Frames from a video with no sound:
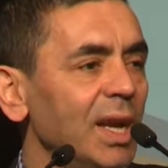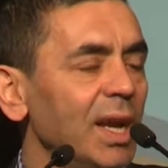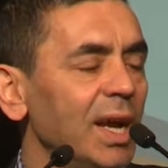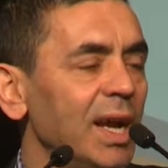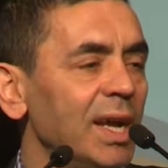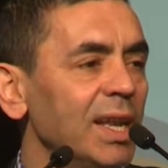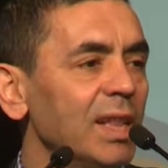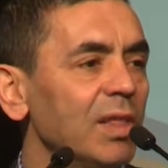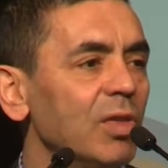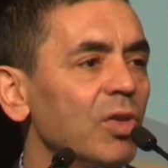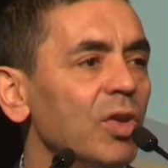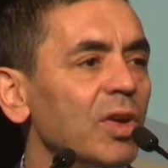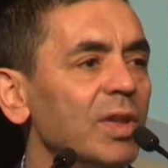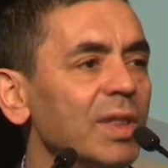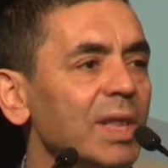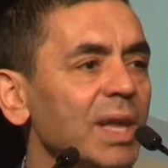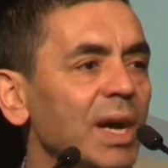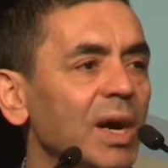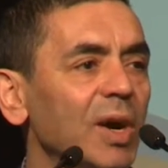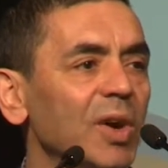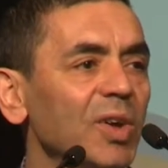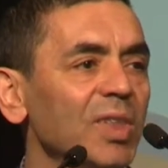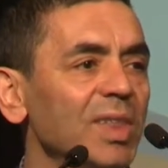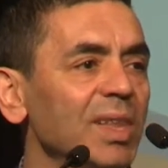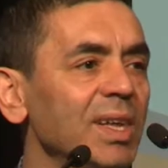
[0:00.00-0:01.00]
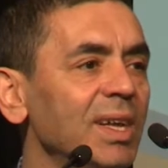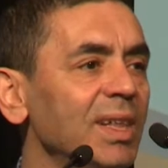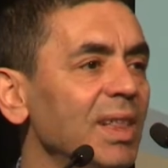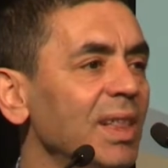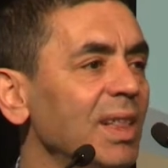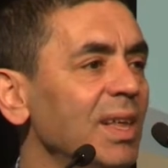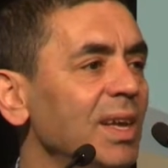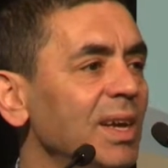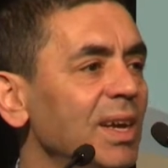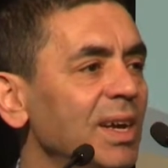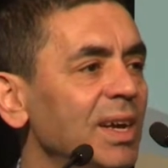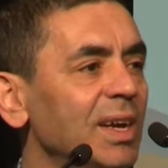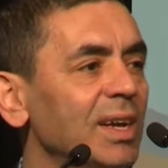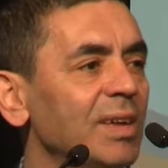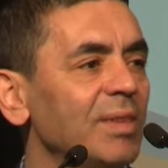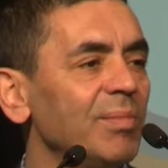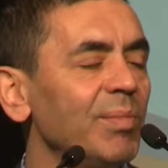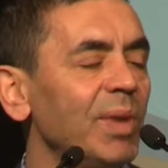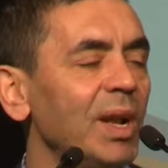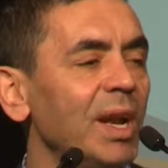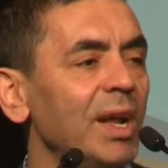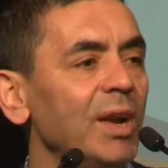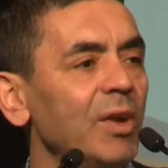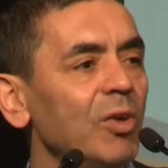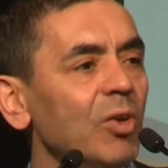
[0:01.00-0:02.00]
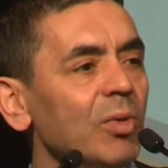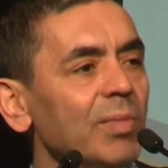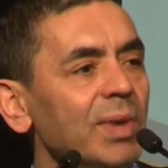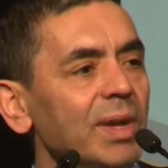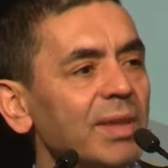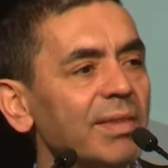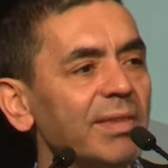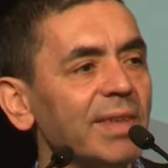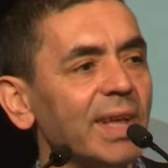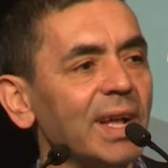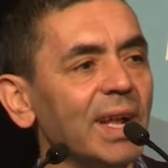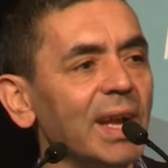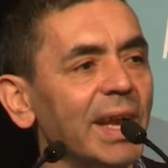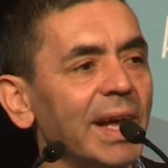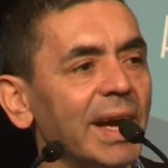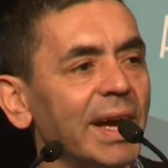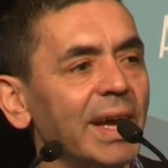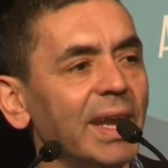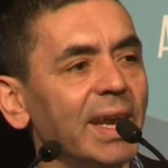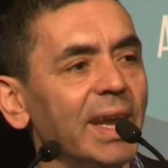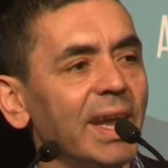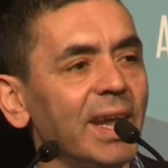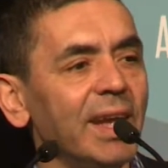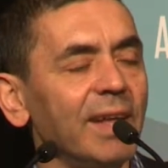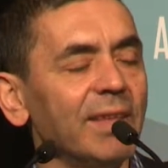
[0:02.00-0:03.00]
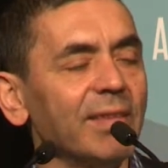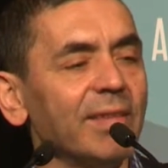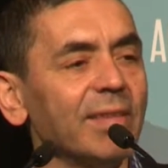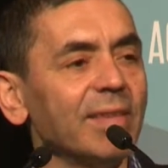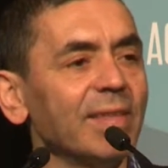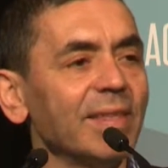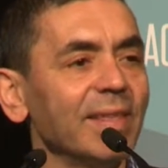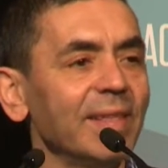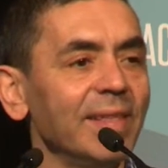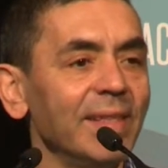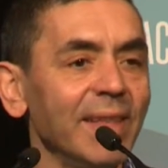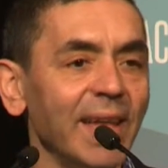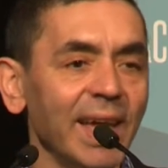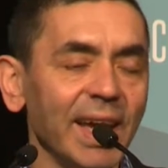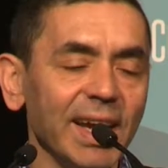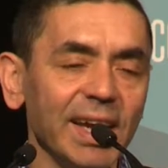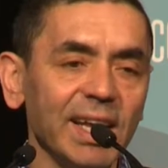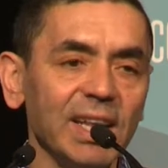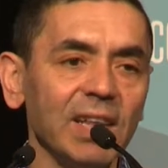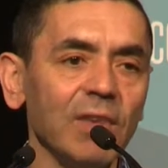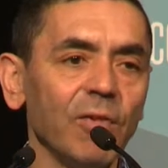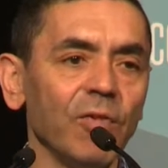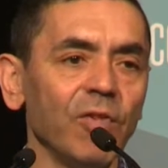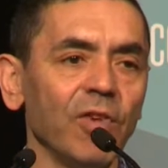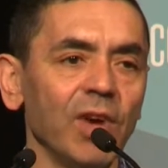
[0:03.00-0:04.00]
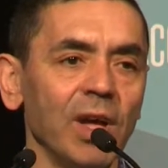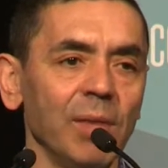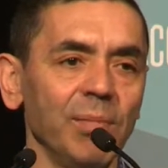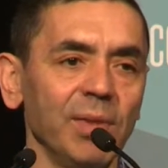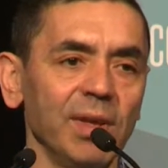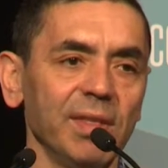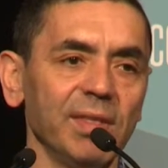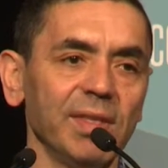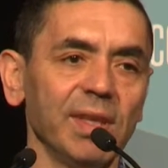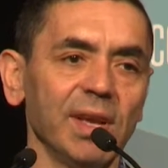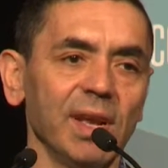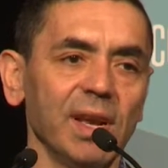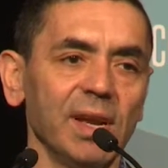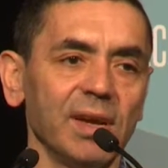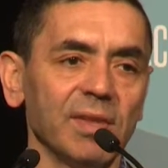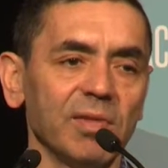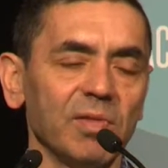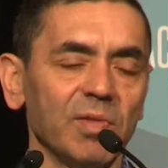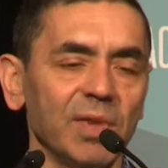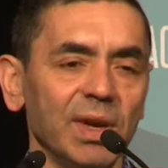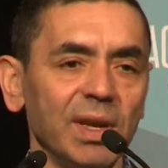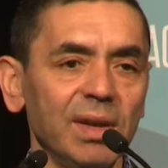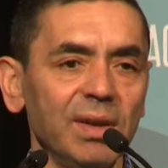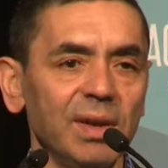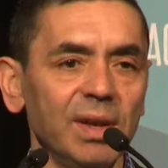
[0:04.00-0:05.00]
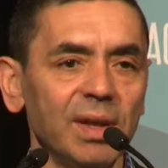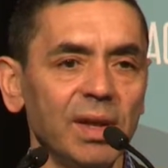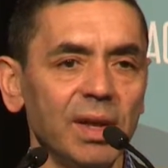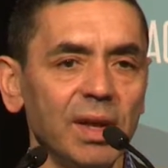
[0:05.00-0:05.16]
And it turned out that the melanoma cell line is negative for MHC class 1.